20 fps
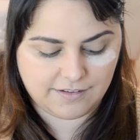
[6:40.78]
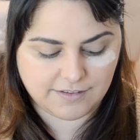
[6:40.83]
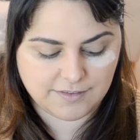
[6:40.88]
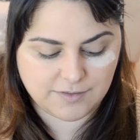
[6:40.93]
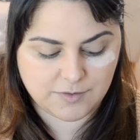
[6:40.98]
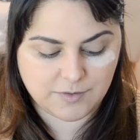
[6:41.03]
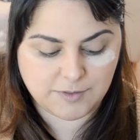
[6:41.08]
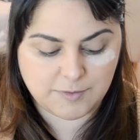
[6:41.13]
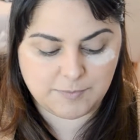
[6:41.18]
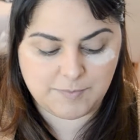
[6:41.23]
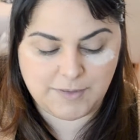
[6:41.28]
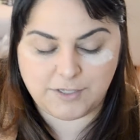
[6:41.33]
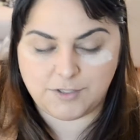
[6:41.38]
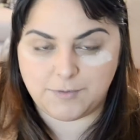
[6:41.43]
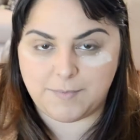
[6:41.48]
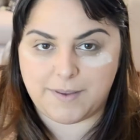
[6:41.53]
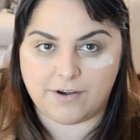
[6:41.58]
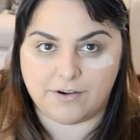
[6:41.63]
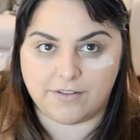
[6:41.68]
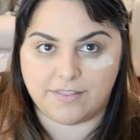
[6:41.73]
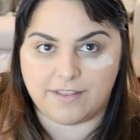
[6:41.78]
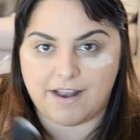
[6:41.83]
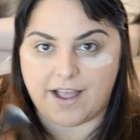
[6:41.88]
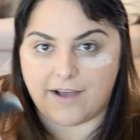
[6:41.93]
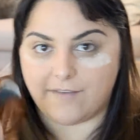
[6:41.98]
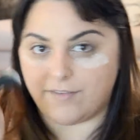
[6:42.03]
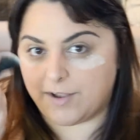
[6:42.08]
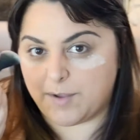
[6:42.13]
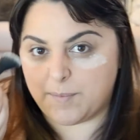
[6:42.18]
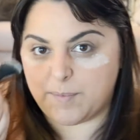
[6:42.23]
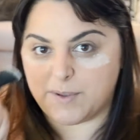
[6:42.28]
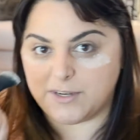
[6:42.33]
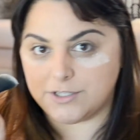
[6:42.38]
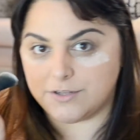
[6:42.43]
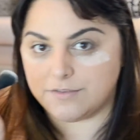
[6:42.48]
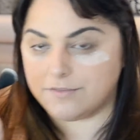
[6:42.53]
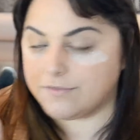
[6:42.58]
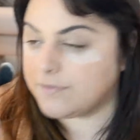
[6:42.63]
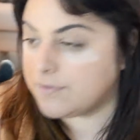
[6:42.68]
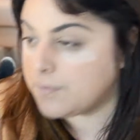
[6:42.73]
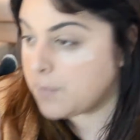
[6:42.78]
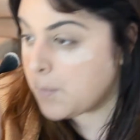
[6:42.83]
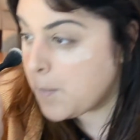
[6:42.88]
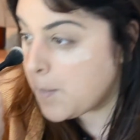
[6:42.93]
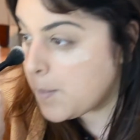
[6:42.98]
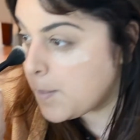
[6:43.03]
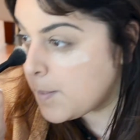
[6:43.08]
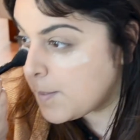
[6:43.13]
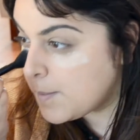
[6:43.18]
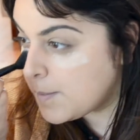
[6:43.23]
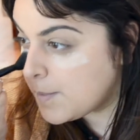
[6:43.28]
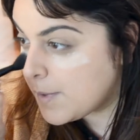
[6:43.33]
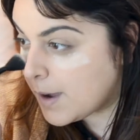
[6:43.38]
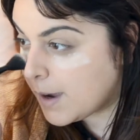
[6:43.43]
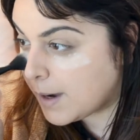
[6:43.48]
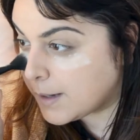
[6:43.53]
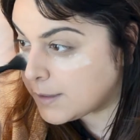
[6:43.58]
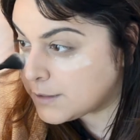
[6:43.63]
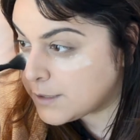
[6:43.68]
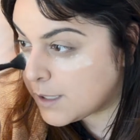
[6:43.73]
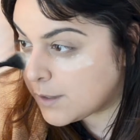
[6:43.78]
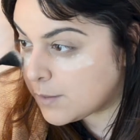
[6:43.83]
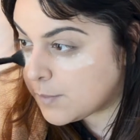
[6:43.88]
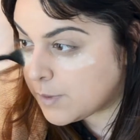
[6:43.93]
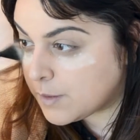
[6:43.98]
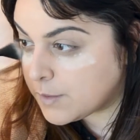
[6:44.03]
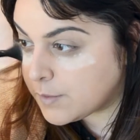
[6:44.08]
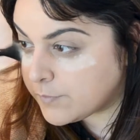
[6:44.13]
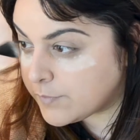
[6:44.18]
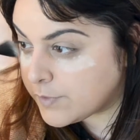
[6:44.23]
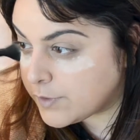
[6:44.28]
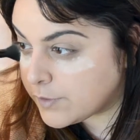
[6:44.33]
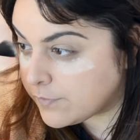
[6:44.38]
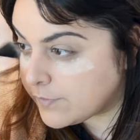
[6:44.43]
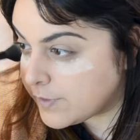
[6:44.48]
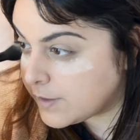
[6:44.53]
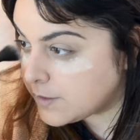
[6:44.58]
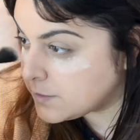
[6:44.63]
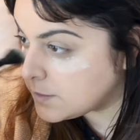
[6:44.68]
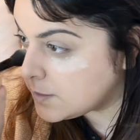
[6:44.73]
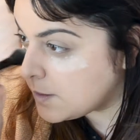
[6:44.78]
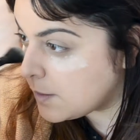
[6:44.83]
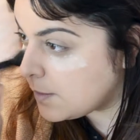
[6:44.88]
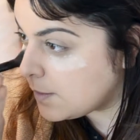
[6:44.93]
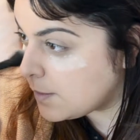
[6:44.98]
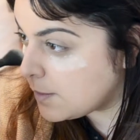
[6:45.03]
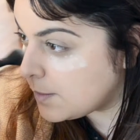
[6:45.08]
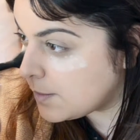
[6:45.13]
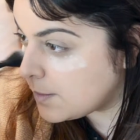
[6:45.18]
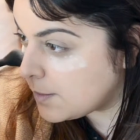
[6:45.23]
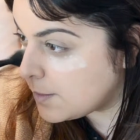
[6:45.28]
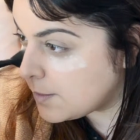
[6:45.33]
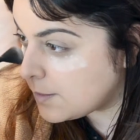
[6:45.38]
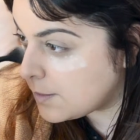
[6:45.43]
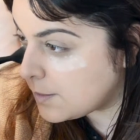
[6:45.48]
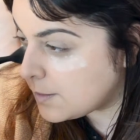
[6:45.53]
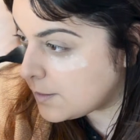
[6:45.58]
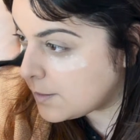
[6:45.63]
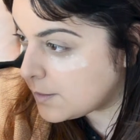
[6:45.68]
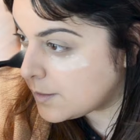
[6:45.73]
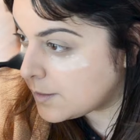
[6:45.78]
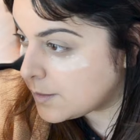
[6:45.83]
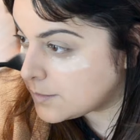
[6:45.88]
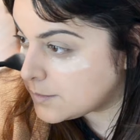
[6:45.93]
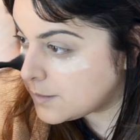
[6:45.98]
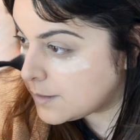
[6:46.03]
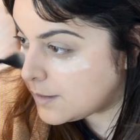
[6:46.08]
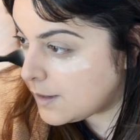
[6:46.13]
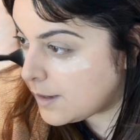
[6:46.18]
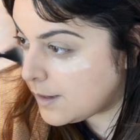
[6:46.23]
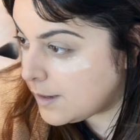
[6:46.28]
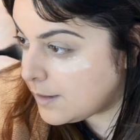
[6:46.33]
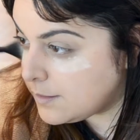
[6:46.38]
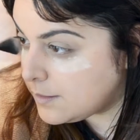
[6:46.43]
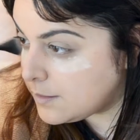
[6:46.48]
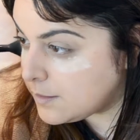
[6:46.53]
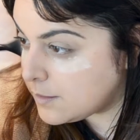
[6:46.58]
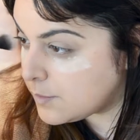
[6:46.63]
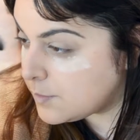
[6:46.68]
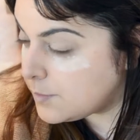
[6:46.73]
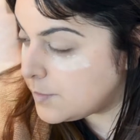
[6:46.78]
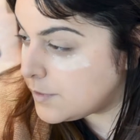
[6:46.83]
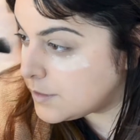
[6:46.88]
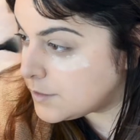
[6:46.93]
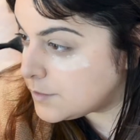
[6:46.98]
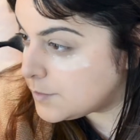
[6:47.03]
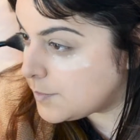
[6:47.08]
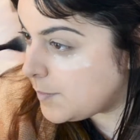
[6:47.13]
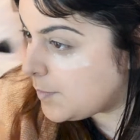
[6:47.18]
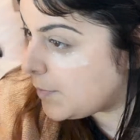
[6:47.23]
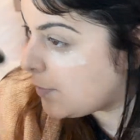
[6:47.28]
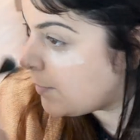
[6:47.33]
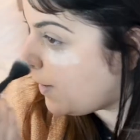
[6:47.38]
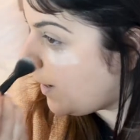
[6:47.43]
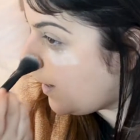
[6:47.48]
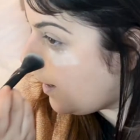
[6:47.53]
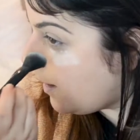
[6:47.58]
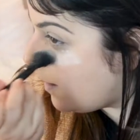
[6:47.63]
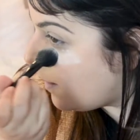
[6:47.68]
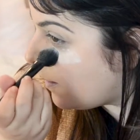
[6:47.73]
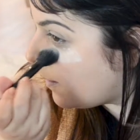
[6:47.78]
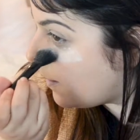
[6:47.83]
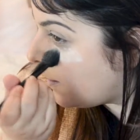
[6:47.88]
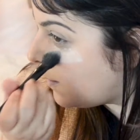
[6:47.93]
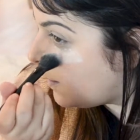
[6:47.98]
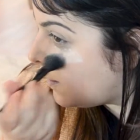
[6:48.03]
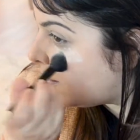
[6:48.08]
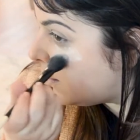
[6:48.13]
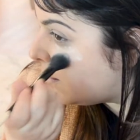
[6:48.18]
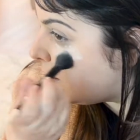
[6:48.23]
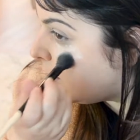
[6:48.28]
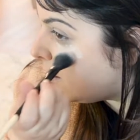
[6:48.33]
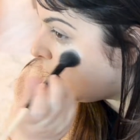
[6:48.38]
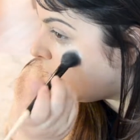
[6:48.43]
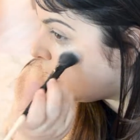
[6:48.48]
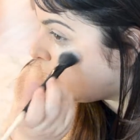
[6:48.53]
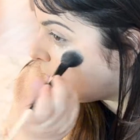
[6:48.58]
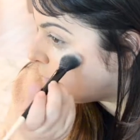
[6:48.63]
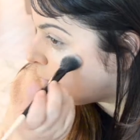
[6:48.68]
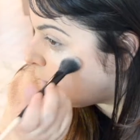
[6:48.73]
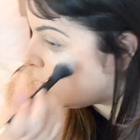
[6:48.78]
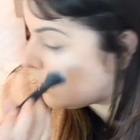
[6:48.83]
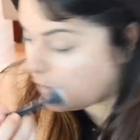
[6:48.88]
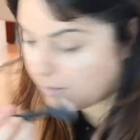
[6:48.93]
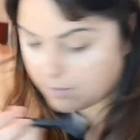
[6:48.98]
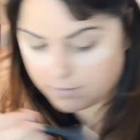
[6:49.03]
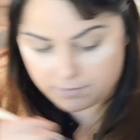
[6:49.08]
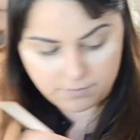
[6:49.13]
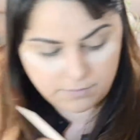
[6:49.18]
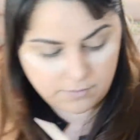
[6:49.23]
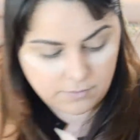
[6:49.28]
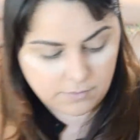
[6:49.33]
So it's much better than having a bunch of eyeshadow all over your face. Because in the end, we just sweep it away and it's all gone.